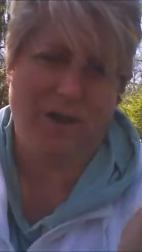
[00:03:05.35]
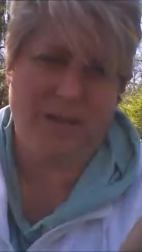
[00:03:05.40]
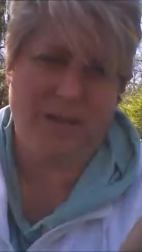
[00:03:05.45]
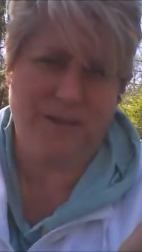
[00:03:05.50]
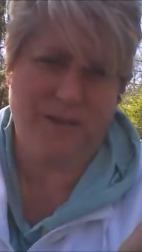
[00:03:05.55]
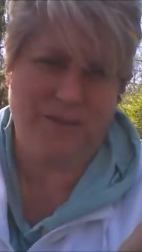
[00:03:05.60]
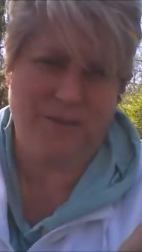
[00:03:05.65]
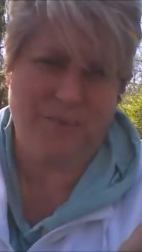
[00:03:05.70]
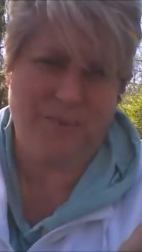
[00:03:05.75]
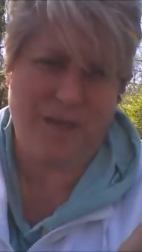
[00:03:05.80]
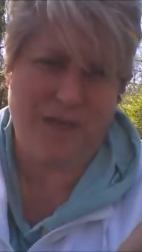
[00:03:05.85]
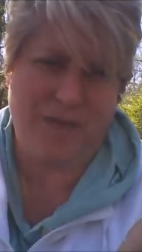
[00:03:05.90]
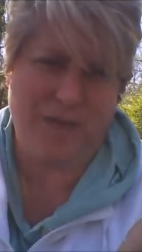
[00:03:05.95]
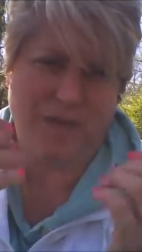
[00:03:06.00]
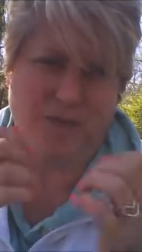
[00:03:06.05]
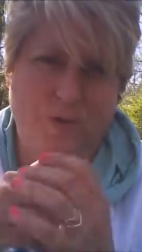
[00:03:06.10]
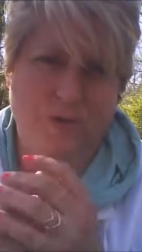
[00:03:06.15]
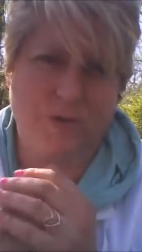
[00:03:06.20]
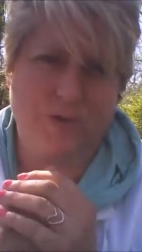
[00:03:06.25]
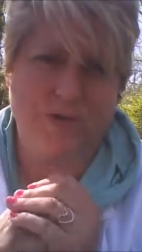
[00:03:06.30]
in the
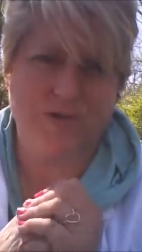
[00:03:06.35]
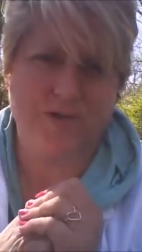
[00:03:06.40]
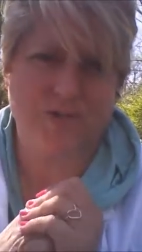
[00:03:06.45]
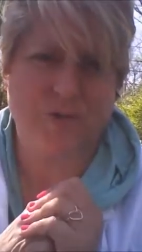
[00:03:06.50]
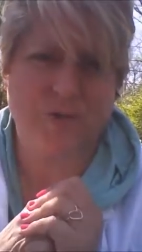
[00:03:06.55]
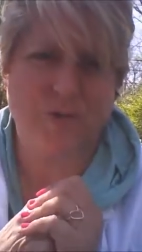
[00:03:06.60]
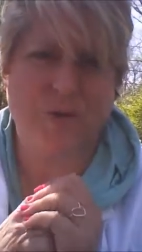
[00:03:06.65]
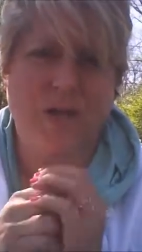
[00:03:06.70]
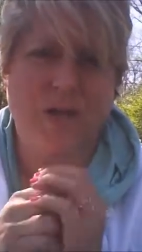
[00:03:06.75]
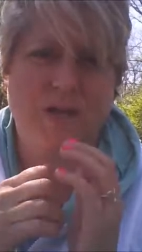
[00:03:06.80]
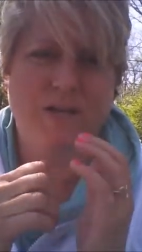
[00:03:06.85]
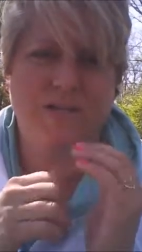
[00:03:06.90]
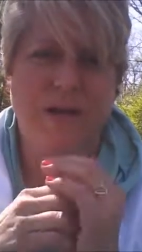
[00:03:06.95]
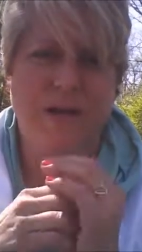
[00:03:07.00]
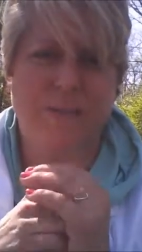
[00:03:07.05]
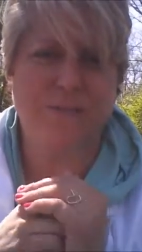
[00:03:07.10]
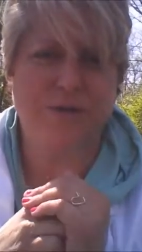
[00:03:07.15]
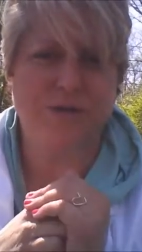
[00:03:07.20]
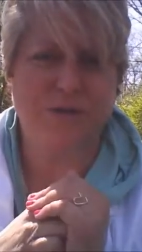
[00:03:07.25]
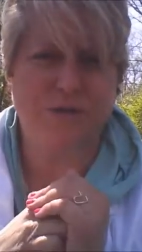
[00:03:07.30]
molecule. So
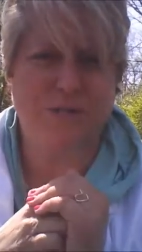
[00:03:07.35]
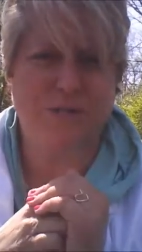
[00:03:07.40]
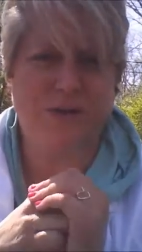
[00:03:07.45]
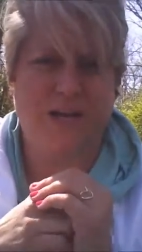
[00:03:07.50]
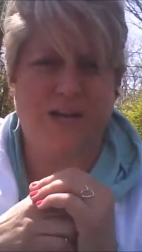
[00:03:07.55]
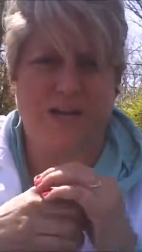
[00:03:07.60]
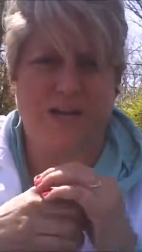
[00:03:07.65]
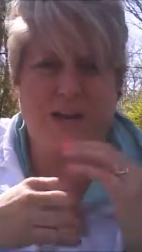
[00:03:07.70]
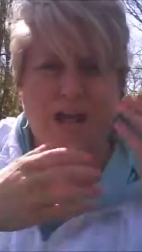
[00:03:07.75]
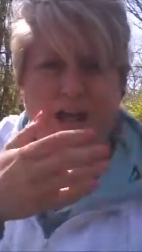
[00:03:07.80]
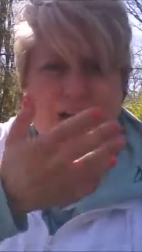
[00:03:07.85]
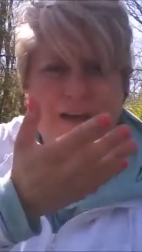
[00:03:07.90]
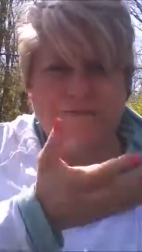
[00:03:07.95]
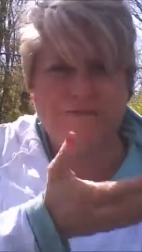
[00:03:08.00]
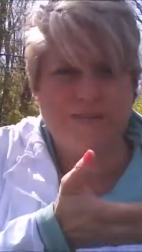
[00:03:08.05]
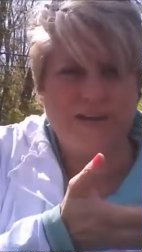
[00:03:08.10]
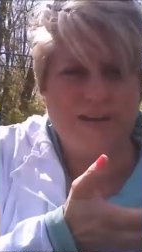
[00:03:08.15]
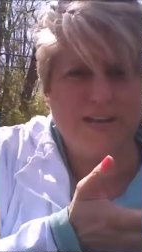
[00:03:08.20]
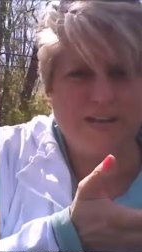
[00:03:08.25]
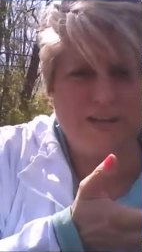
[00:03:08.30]
temperature being an
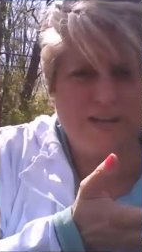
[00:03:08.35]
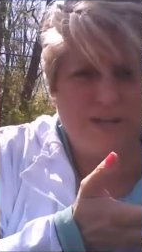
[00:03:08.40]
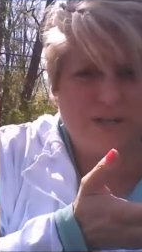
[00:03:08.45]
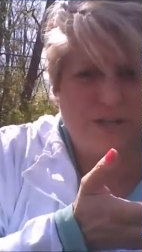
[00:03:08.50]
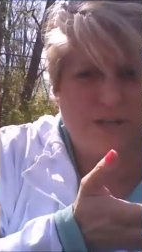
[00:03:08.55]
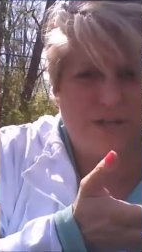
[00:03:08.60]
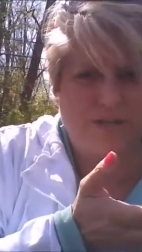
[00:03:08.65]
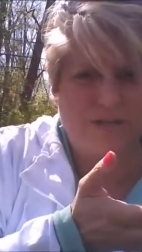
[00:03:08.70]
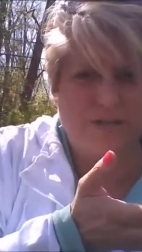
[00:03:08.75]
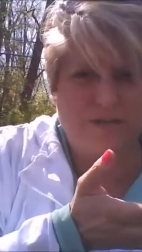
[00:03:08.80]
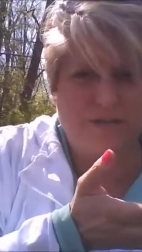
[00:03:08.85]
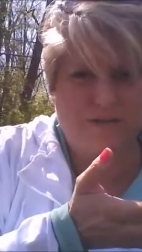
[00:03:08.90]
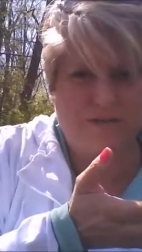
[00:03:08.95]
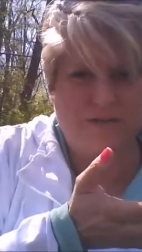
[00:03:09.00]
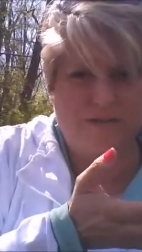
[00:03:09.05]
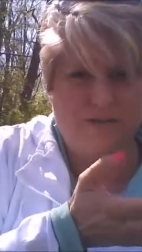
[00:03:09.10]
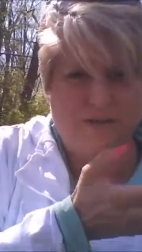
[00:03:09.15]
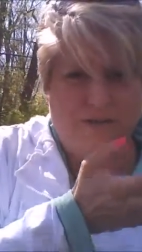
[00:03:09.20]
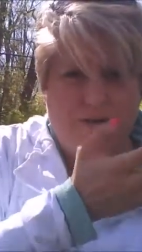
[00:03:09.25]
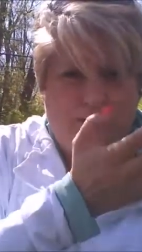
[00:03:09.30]
average
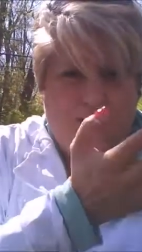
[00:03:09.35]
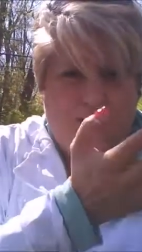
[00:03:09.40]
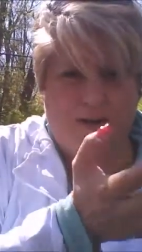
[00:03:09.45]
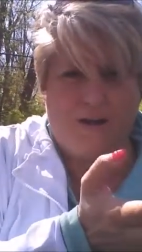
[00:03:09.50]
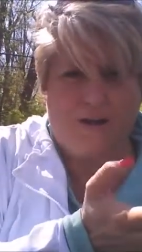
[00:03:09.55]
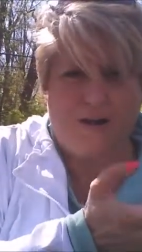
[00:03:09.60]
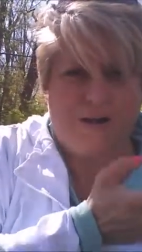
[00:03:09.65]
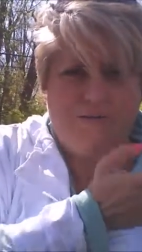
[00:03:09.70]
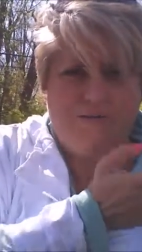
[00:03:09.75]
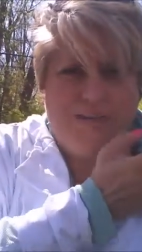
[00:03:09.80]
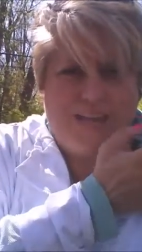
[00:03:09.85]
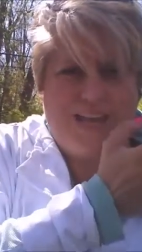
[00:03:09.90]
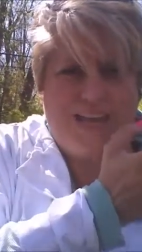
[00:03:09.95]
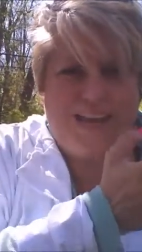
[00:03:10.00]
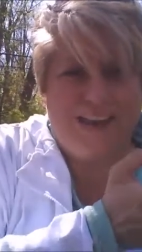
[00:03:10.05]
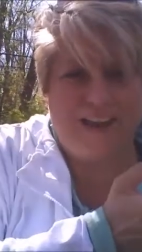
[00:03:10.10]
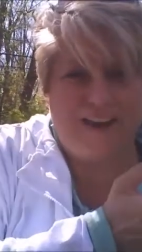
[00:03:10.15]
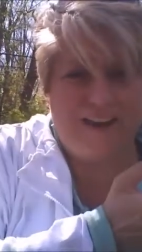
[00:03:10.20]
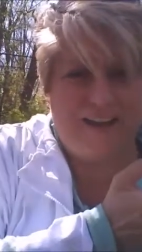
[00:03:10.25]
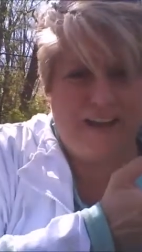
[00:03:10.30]
of the
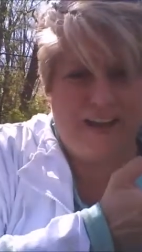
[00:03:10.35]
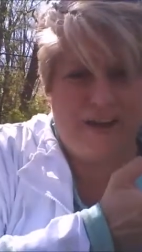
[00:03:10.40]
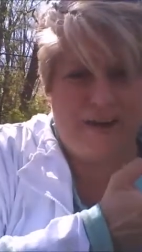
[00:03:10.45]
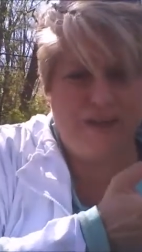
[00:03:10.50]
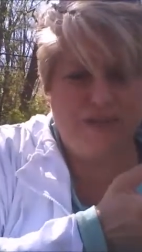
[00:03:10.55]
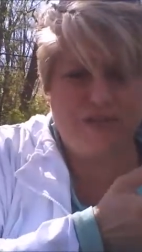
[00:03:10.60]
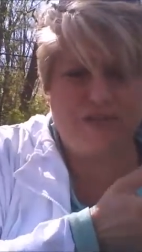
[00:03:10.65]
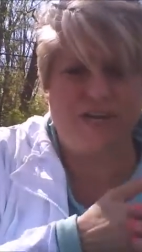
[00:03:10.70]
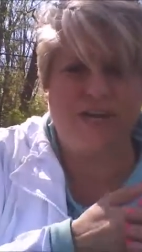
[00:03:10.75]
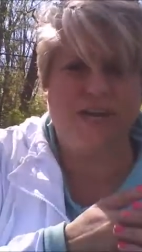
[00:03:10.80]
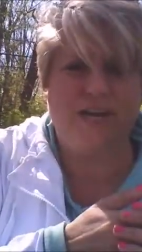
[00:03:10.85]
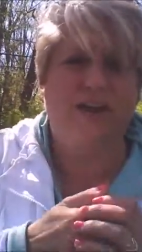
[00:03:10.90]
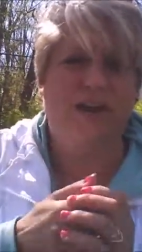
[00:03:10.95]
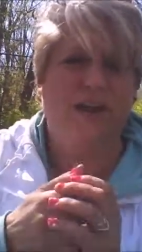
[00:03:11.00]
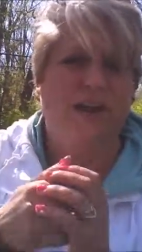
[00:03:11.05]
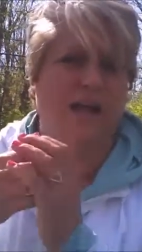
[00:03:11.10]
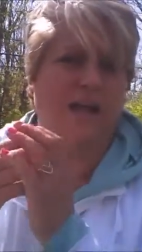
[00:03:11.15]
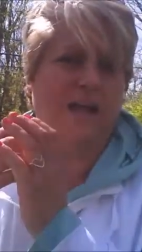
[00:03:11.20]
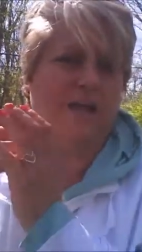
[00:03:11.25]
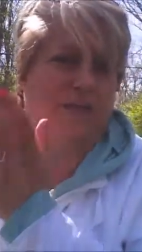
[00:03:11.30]
kinetic energy
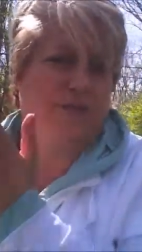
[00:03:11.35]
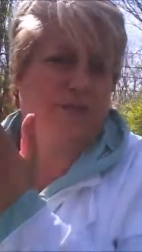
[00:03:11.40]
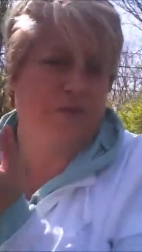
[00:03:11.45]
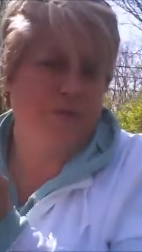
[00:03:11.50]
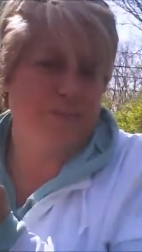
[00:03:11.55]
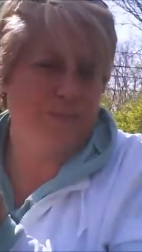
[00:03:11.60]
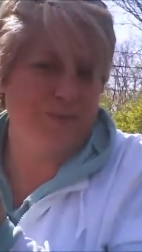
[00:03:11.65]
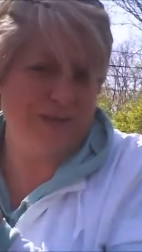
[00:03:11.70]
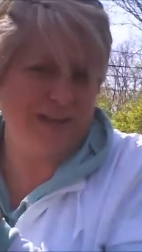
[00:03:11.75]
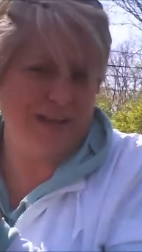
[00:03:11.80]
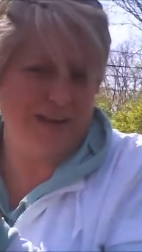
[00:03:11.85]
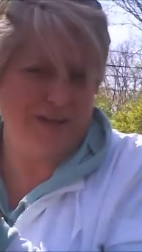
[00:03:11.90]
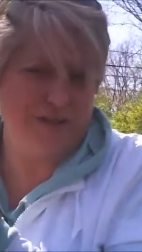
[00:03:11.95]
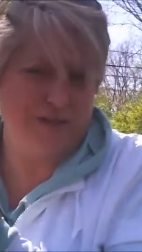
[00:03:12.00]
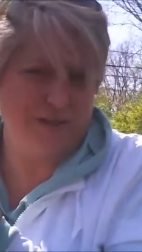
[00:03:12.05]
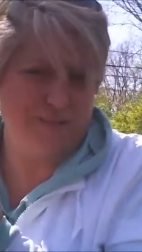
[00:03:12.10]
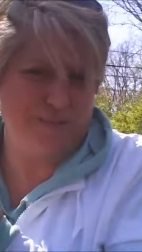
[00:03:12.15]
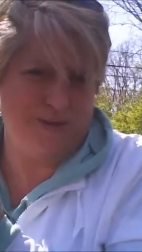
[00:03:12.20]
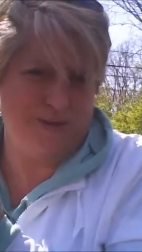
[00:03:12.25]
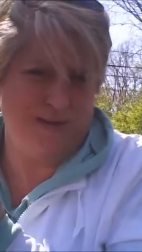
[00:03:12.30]
and thermal
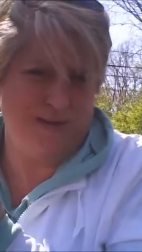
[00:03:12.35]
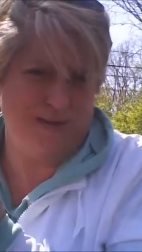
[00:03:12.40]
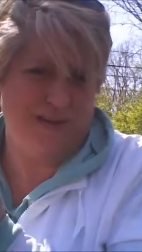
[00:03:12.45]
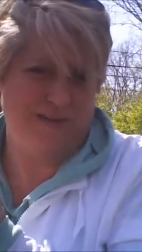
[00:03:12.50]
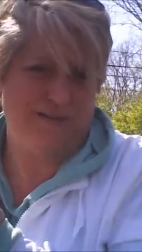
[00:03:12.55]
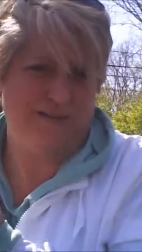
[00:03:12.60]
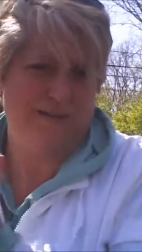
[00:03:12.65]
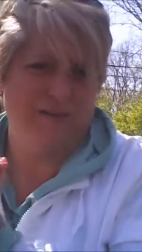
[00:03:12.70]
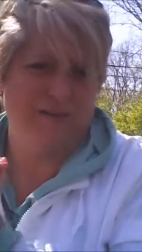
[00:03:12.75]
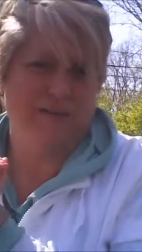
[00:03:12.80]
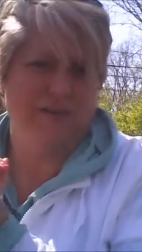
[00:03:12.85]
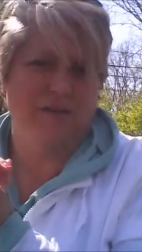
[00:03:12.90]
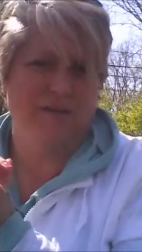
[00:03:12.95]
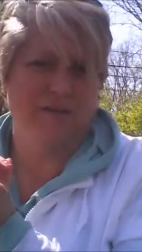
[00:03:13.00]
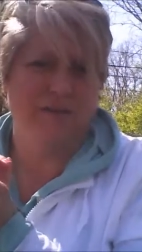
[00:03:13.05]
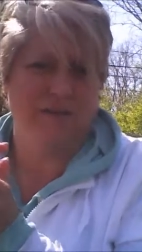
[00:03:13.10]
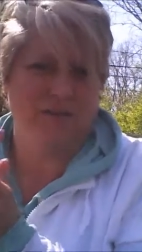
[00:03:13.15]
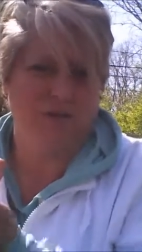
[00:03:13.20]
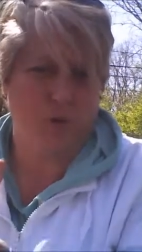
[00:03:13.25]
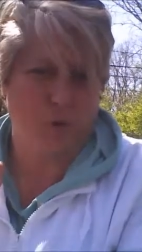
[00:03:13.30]
energy being
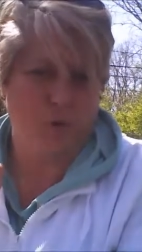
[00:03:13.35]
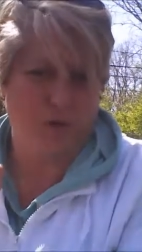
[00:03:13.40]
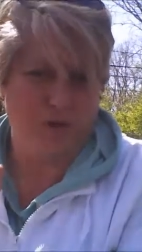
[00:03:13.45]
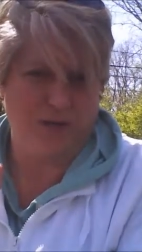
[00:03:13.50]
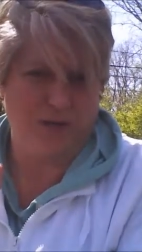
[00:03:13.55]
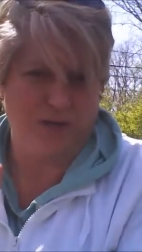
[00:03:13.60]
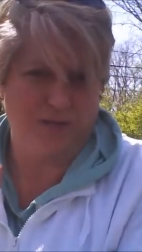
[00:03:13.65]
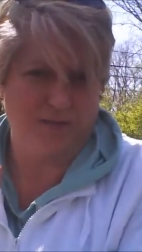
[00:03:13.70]
the total.